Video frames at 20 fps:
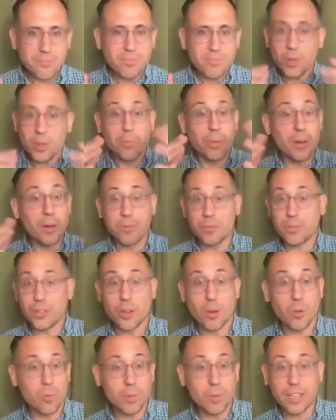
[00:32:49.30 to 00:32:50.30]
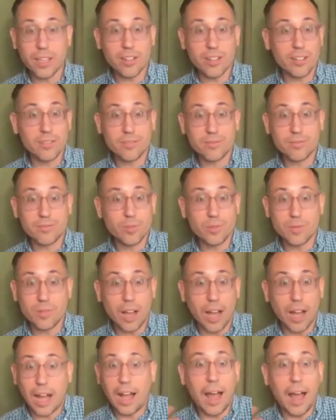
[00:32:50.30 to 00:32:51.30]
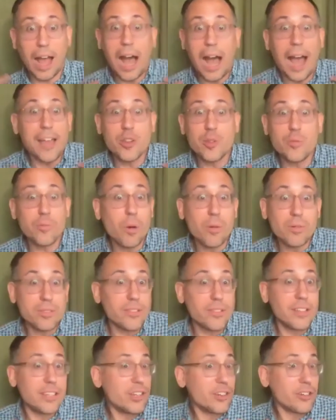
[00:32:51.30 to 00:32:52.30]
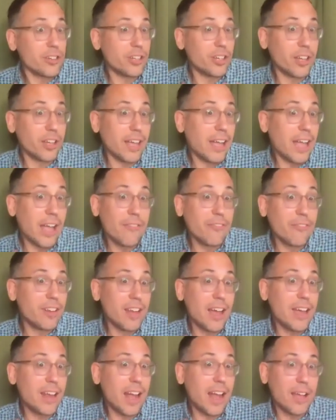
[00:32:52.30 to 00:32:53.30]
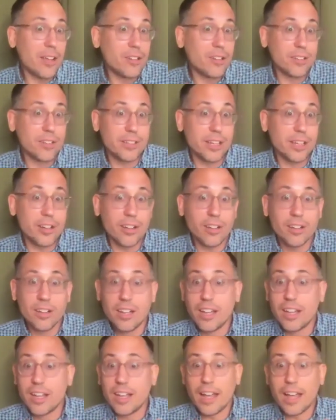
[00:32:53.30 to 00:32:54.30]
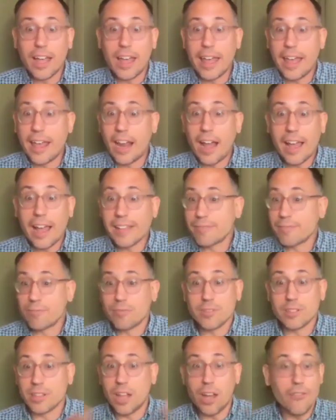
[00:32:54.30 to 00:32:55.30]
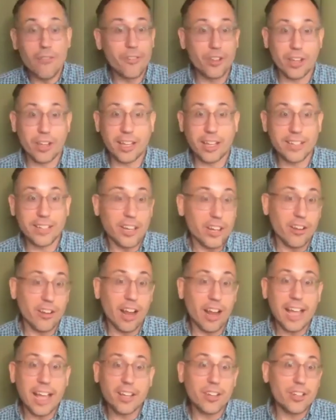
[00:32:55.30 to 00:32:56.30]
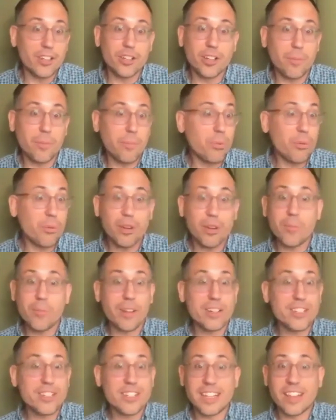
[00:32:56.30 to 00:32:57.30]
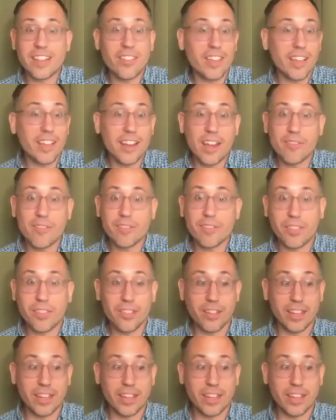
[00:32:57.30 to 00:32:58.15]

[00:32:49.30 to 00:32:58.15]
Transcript: But, you know, I do most of the dinner cooking. Every night I cook dinner. And I love cooking dinner, and I could cook pretty much anything and everything.